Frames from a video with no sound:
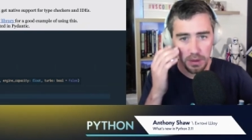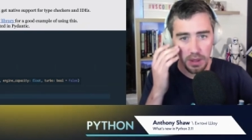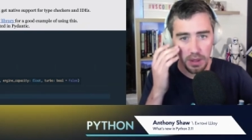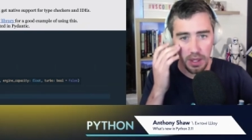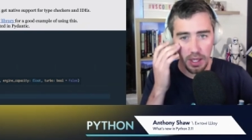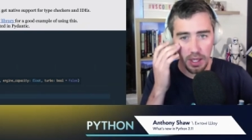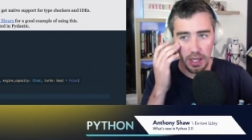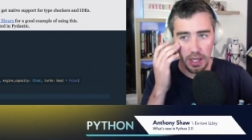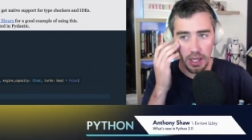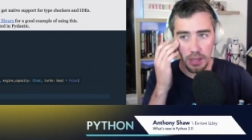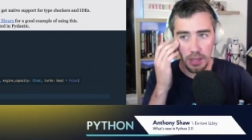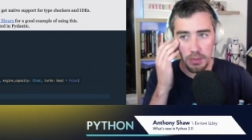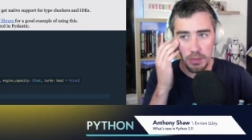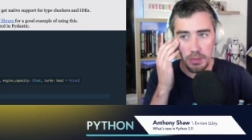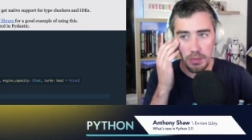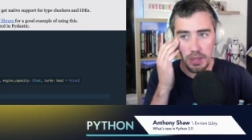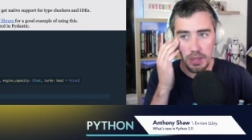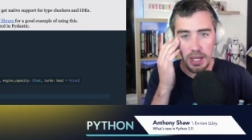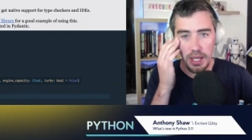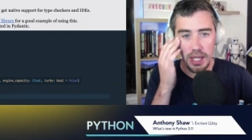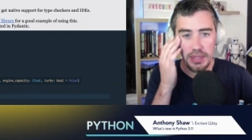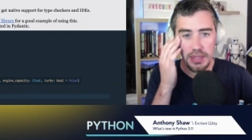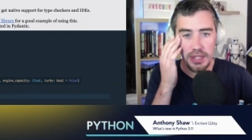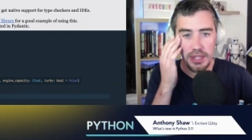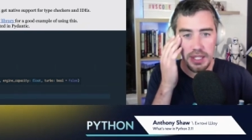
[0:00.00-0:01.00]
um,
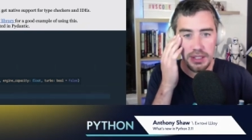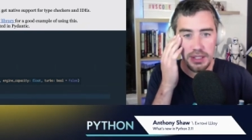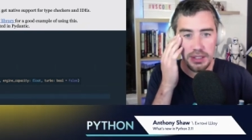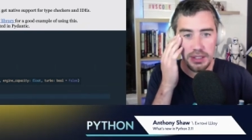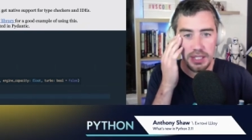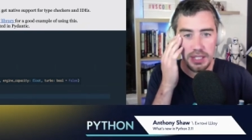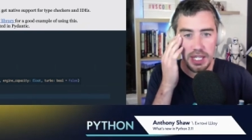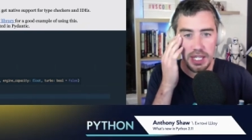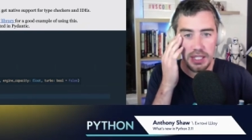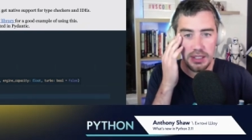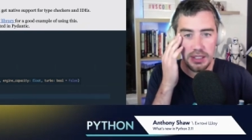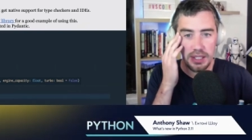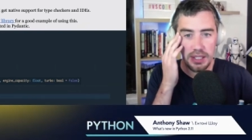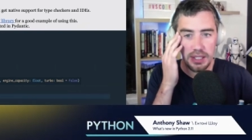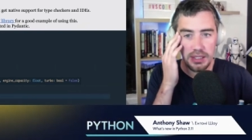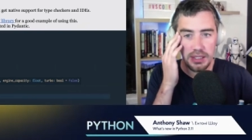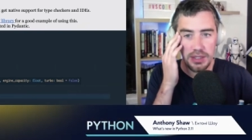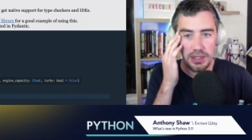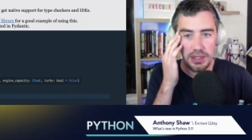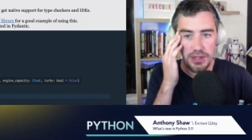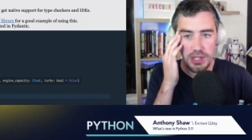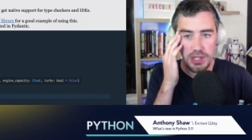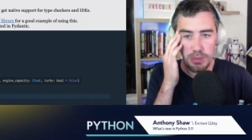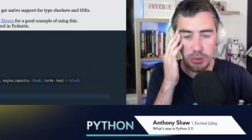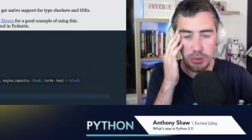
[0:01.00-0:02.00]
and then get
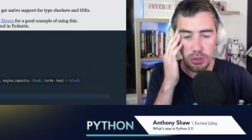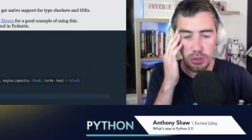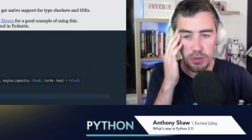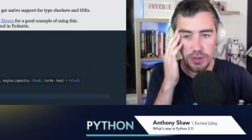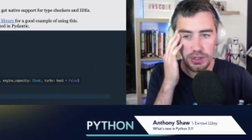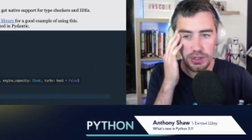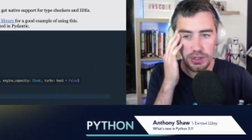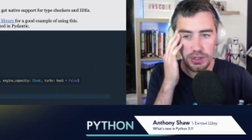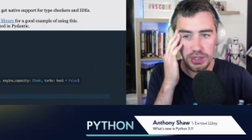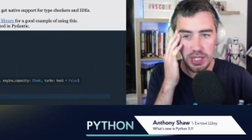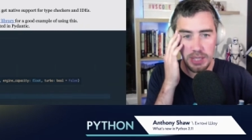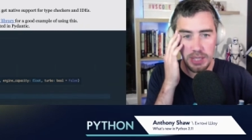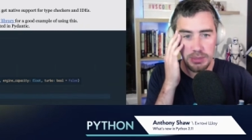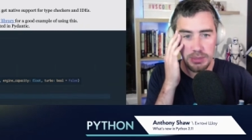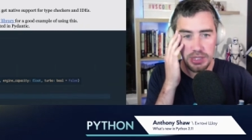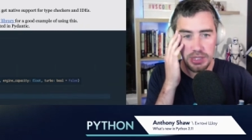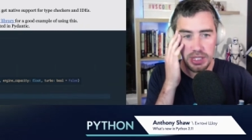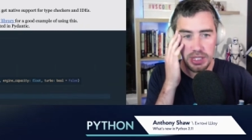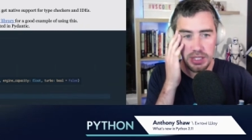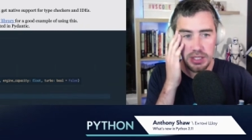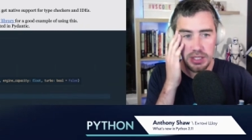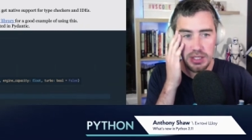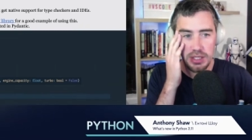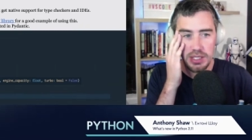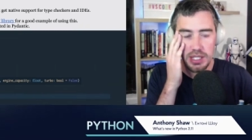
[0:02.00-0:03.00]
native support for type
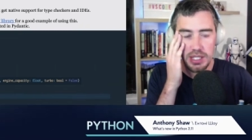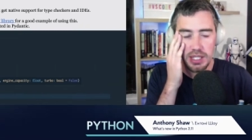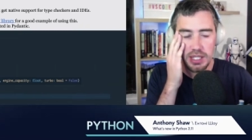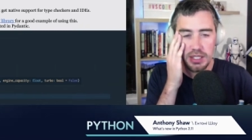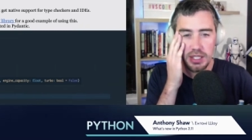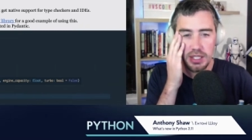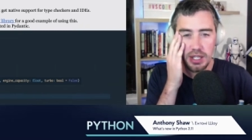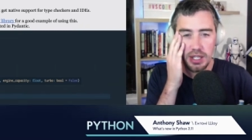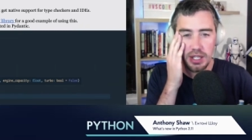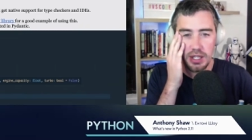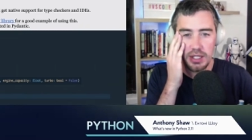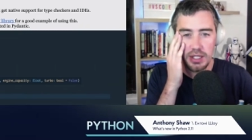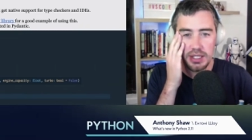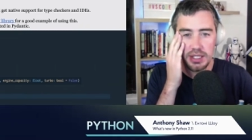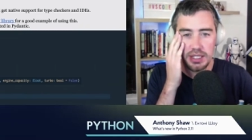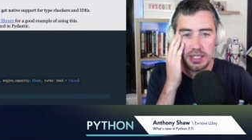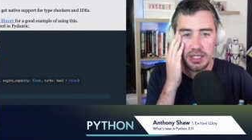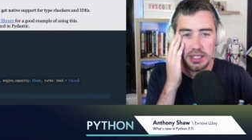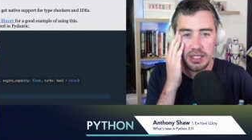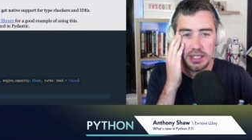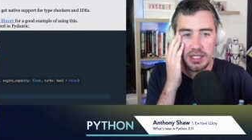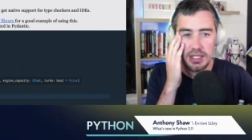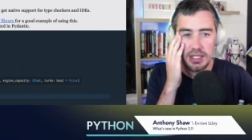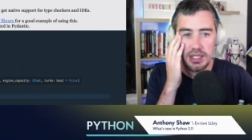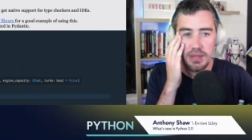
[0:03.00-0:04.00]
checkers and
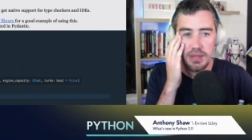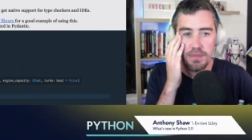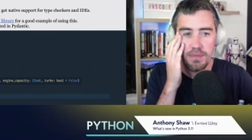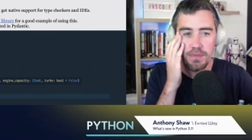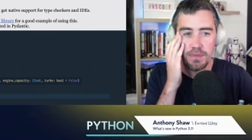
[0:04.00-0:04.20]
IDEs.